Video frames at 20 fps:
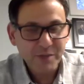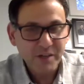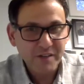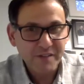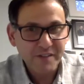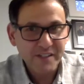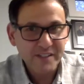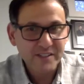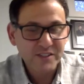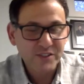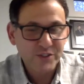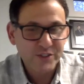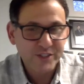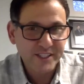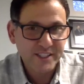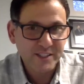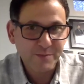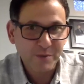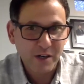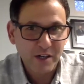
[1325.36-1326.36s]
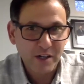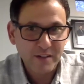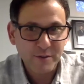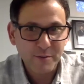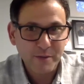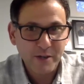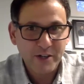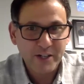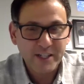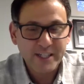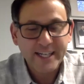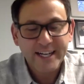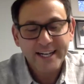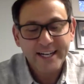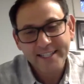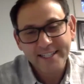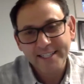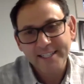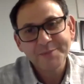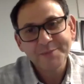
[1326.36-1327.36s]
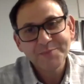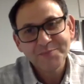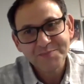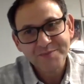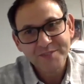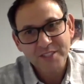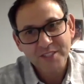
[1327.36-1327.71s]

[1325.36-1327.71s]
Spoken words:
of history. It's part of Americana, you